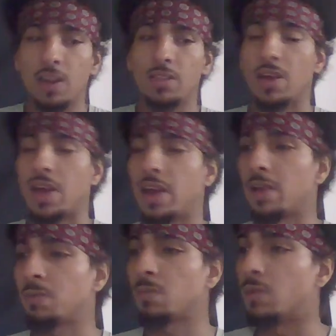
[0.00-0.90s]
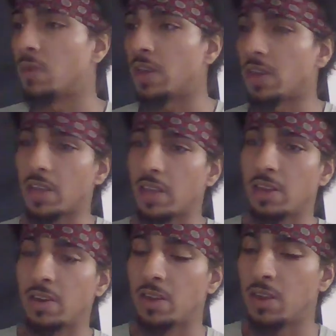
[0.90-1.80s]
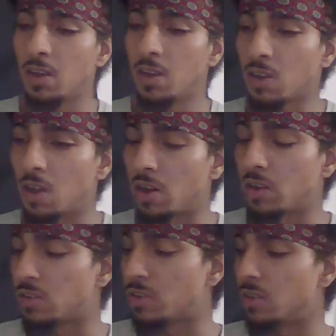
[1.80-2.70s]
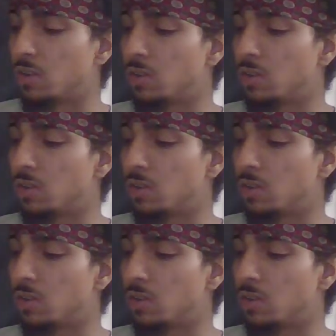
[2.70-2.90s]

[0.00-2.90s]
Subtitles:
that it can cause